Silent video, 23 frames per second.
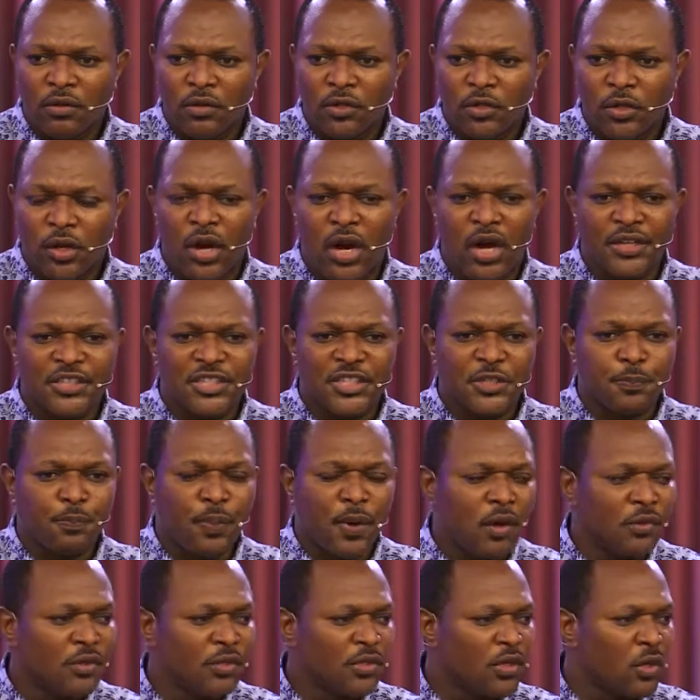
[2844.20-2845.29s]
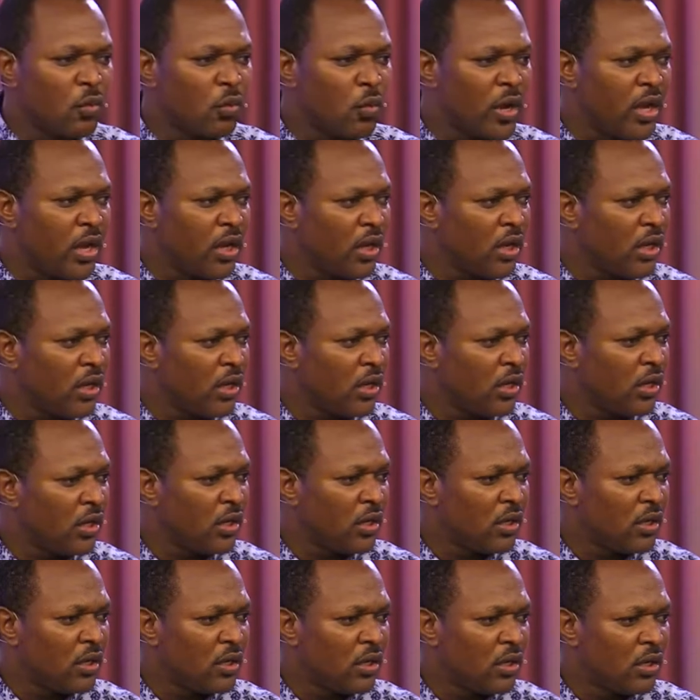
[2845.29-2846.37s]
Your heart is pounding away,
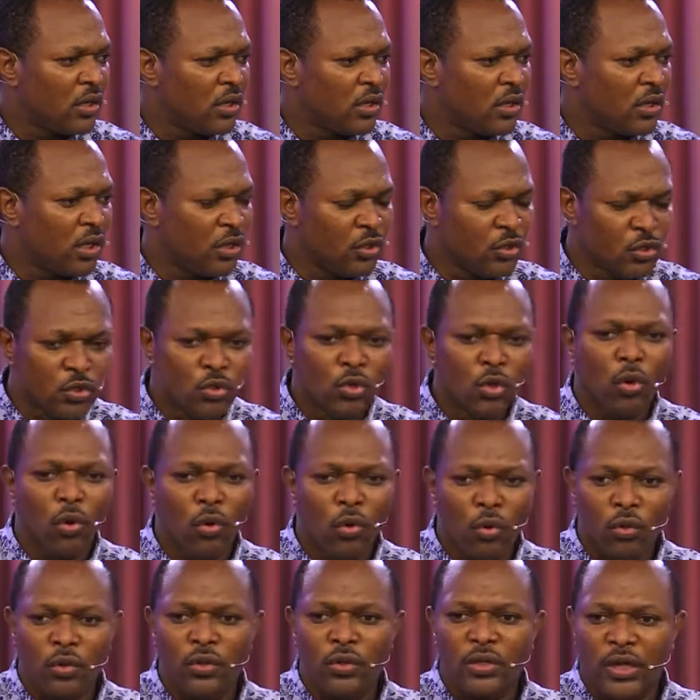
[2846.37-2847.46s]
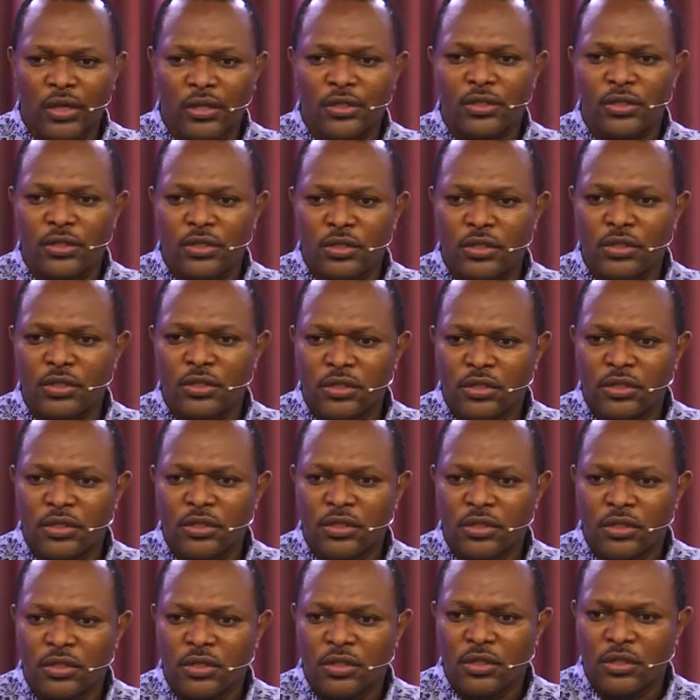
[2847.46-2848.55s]
and you know that
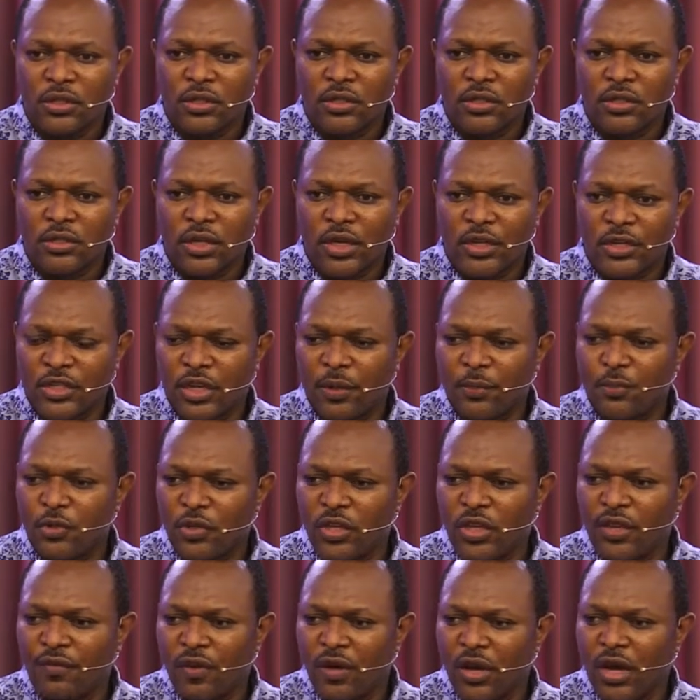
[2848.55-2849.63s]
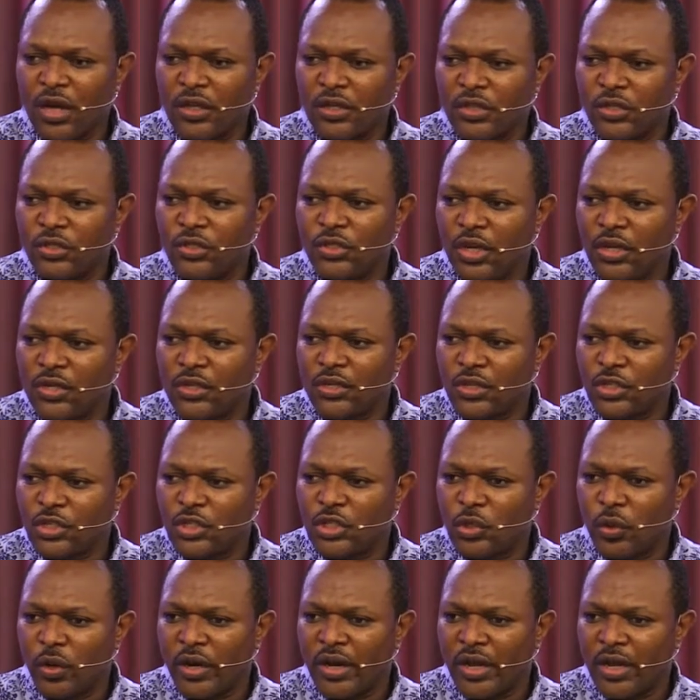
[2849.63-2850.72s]
except you give your heart to Jesus,
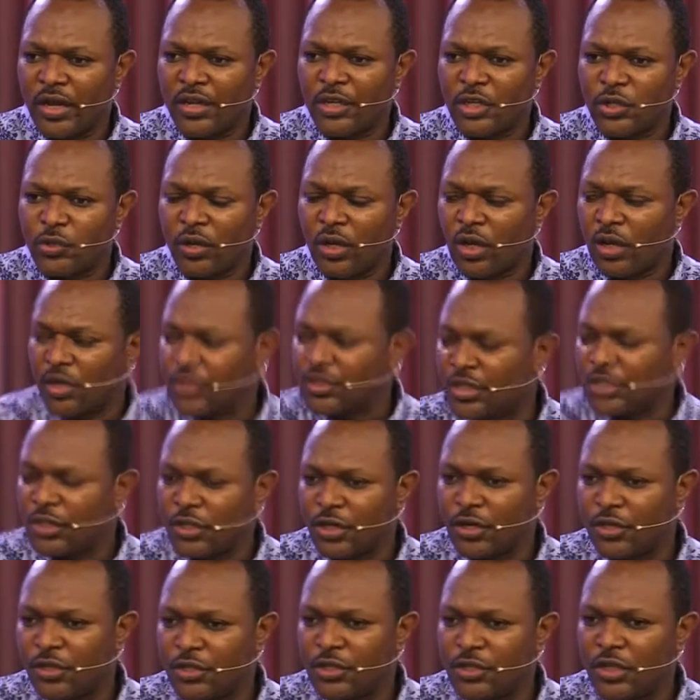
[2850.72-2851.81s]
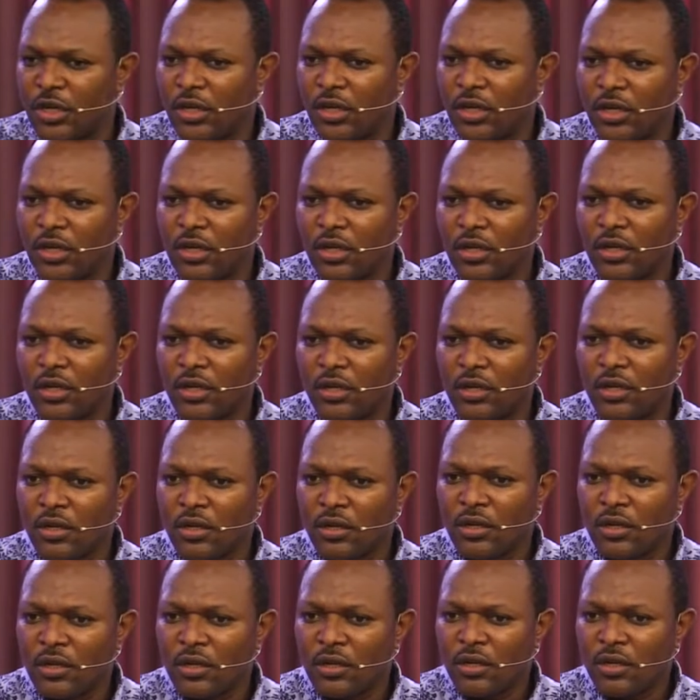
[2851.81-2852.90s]
you are heading to a lost eternity.
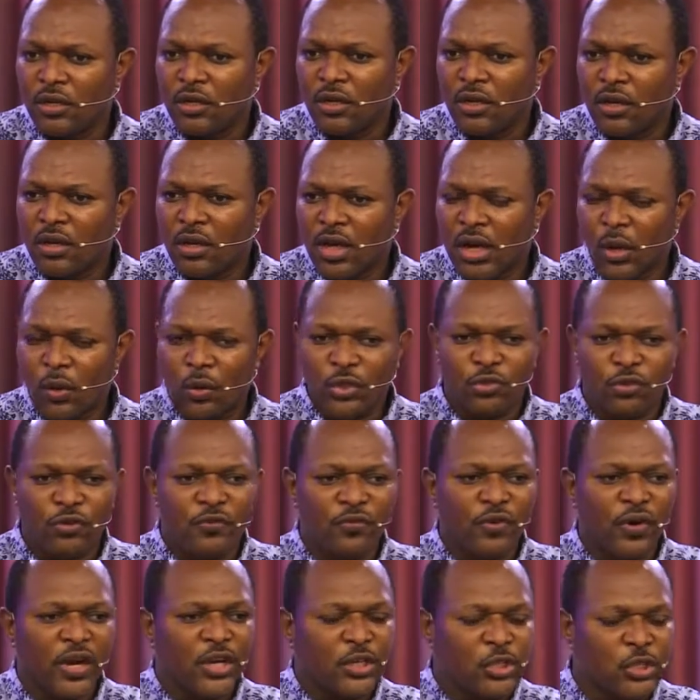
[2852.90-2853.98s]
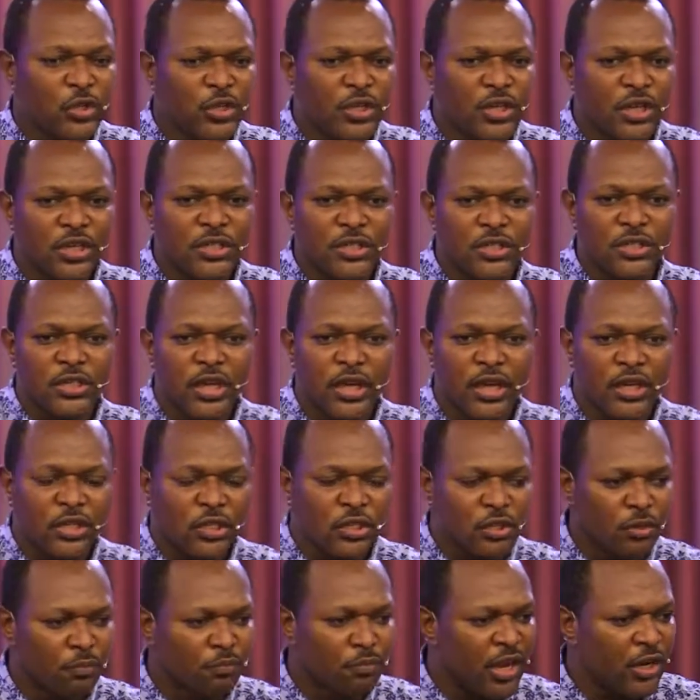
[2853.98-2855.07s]
I want to invite you here today
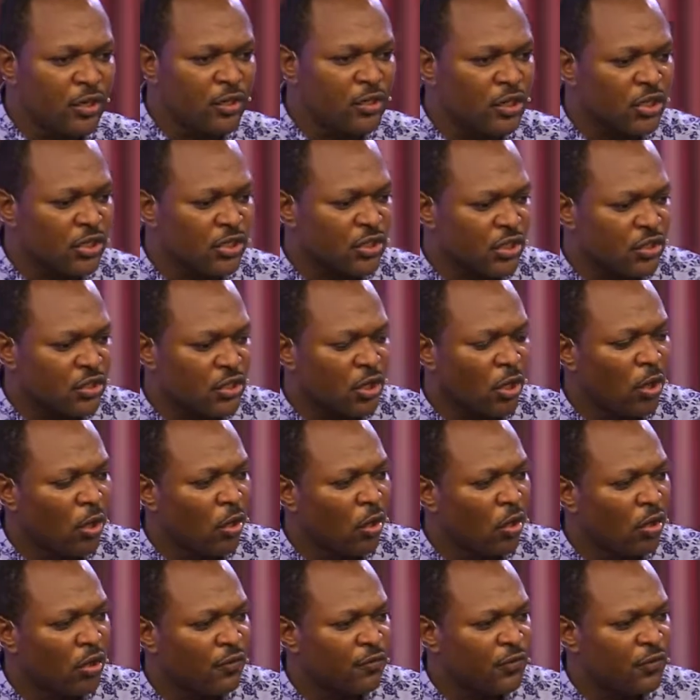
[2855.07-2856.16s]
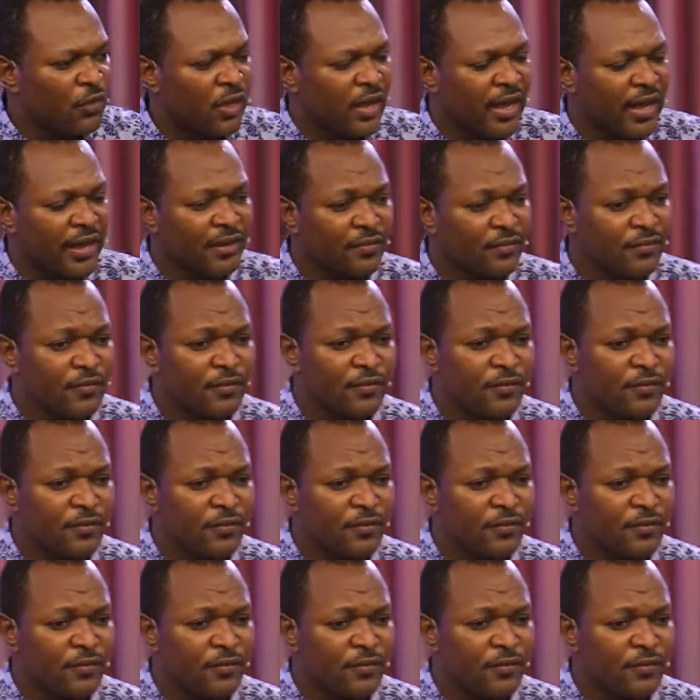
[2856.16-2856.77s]
to make Jesus the Lord of your life.